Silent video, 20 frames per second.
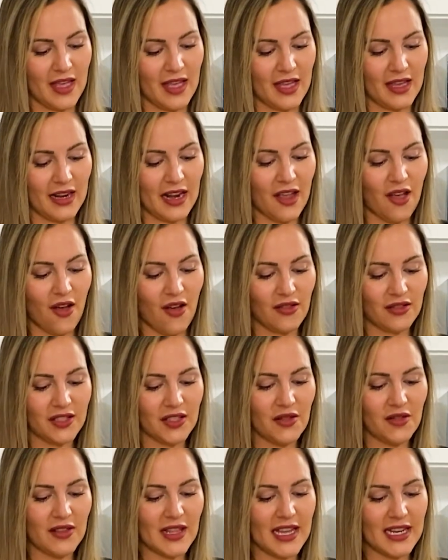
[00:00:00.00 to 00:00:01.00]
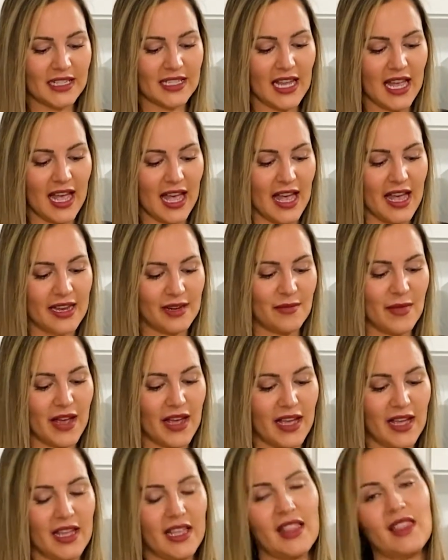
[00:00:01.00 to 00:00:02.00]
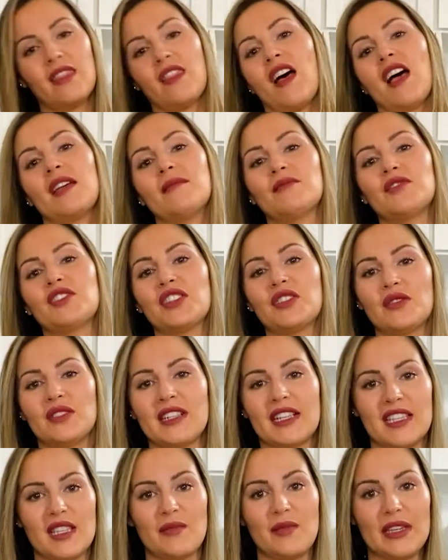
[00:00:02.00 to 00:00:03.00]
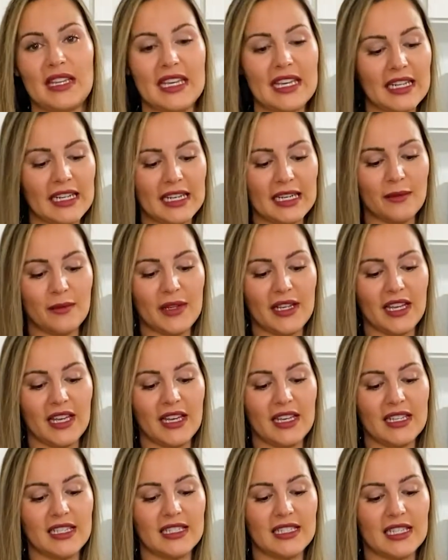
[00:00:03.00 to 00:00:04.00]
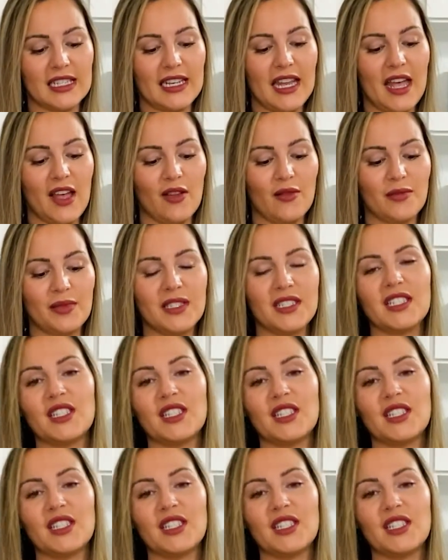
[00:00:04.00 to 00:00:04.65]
And I also like to add my lime juice at the beginning because it helps